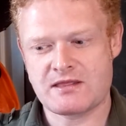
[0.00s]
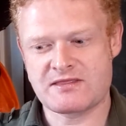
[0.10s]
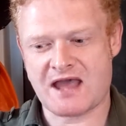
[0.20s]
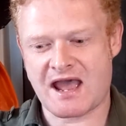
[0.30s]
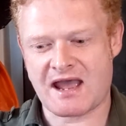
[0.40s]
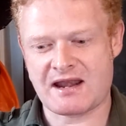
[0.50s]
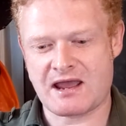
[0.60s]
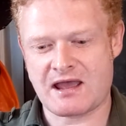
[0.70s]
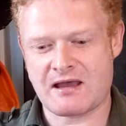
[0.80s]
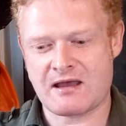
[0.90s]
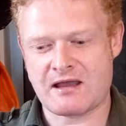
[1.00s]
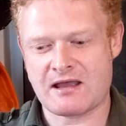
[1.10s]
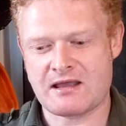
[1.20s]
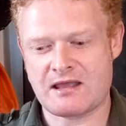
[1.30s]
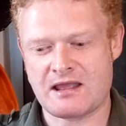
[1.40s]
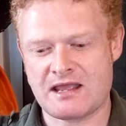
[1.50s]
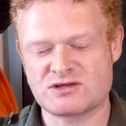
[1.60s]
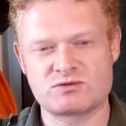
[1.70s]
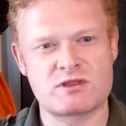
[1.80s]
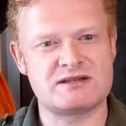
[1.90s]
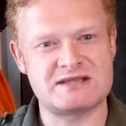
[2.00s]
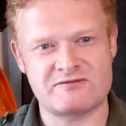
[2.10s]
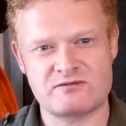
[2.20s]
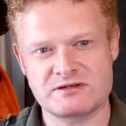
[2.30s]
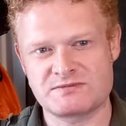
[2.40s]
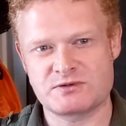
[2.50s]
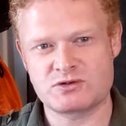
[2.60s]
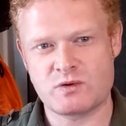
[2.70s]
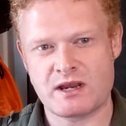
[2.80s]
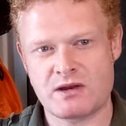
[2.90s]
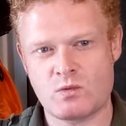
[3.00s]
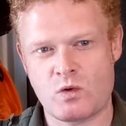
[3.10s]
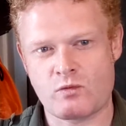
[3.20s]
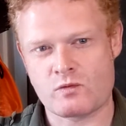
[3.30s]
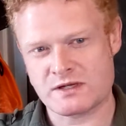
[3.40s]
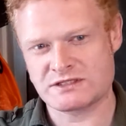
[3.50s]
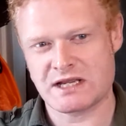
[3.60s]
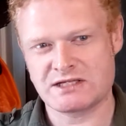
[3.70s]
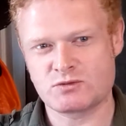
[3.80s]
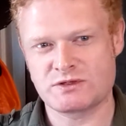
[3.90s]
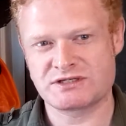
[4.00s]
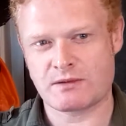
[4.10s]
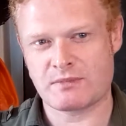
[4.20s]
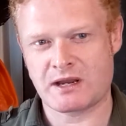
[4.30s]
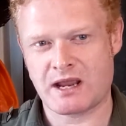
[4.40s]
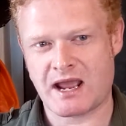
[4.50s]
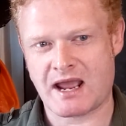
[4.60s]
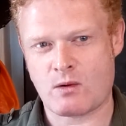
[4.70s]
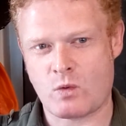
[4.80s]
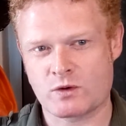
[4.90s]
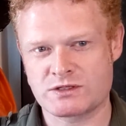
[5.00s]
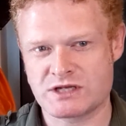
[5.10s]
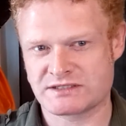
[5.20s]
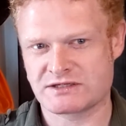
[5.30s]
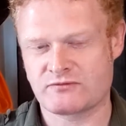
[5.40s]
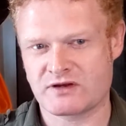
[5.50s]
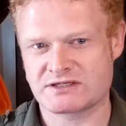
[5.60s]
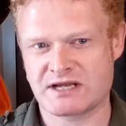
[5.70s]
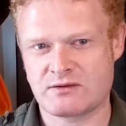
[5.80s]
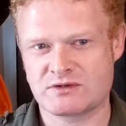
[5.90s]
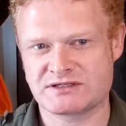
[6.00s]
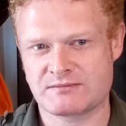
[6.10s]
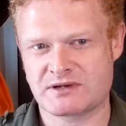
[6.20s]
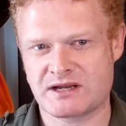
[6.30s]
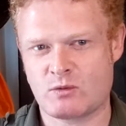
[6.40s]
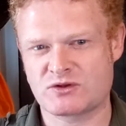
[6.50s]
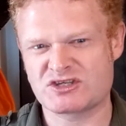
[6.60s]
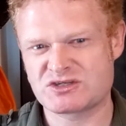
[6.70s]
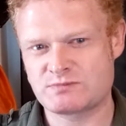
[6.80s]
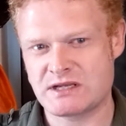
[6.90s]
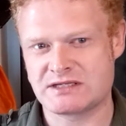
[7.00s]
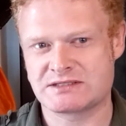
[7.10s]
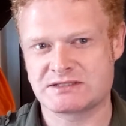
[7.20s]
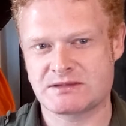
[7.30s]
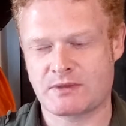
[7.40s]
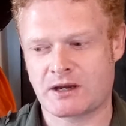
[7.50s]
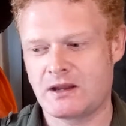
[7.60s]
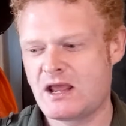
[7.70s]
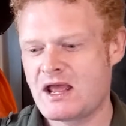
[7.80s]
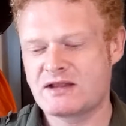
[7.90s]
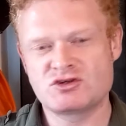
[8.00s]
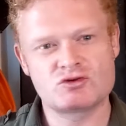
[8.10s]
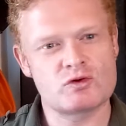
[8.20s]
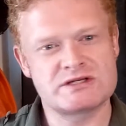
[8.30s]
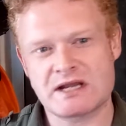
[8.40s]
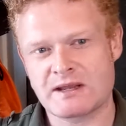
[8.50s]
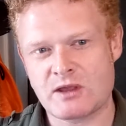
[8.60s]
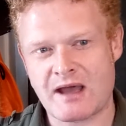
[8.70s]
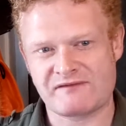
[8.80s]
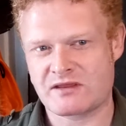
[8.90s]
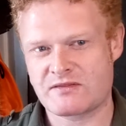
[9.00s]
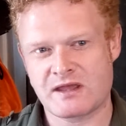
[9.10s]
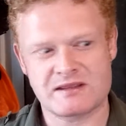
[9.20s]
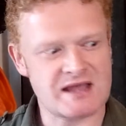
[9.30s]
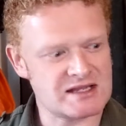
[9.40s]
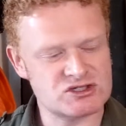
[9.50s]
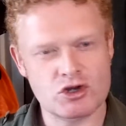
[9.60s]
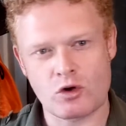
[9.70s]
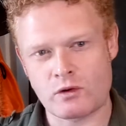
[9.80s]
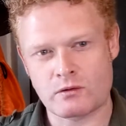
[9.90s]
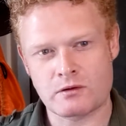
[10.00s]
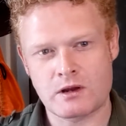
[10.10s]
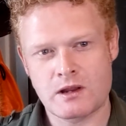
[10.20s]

that uh, is the difference between what resonates with somebody and what doesn't resonate with somebody, what speaks to somebody. And storytelling, you have to think that's gone